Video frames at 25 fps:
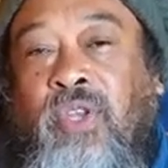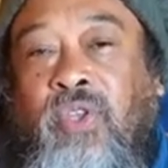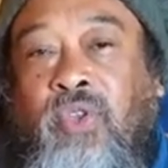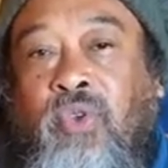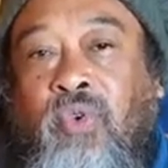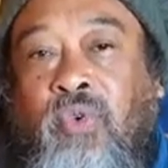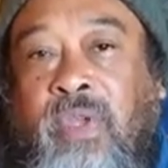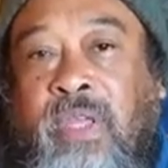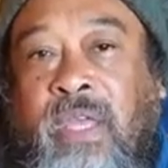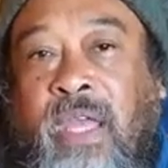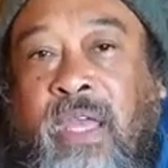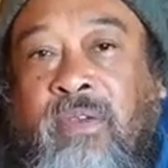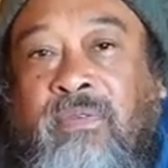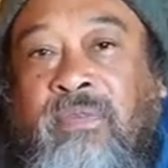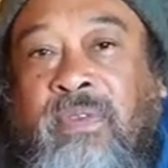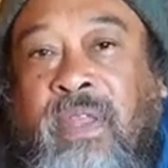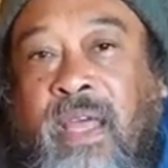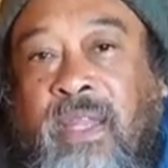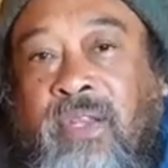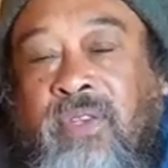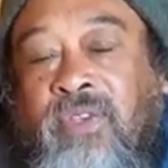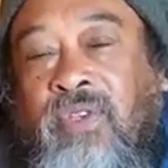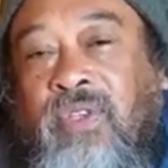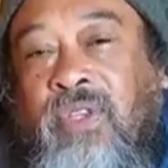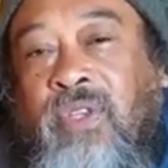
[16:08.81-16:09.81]
You gave
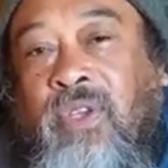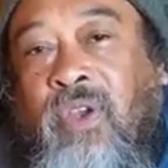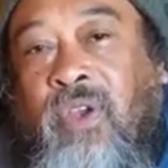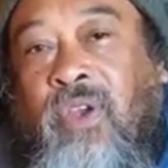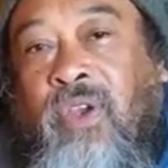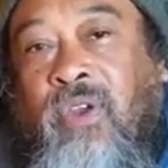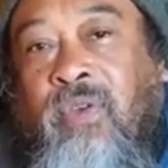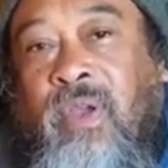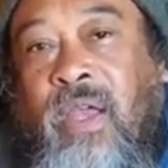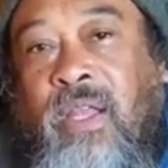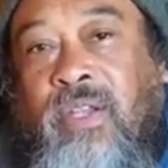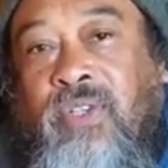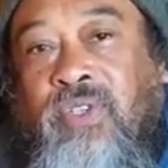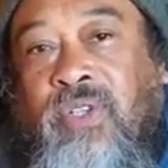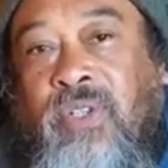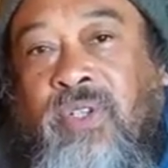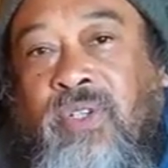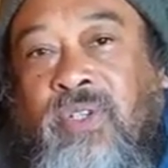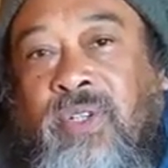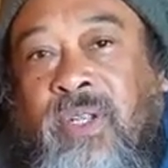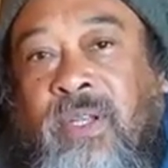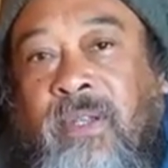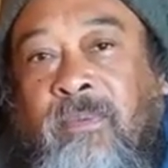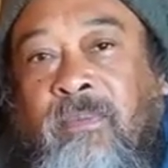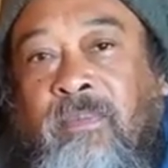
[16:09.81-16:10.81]
that to your
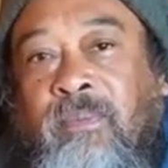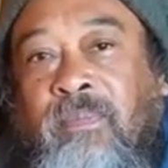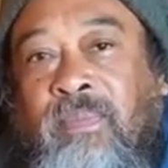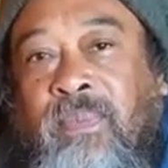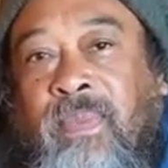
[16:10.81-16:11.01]
grandchildren.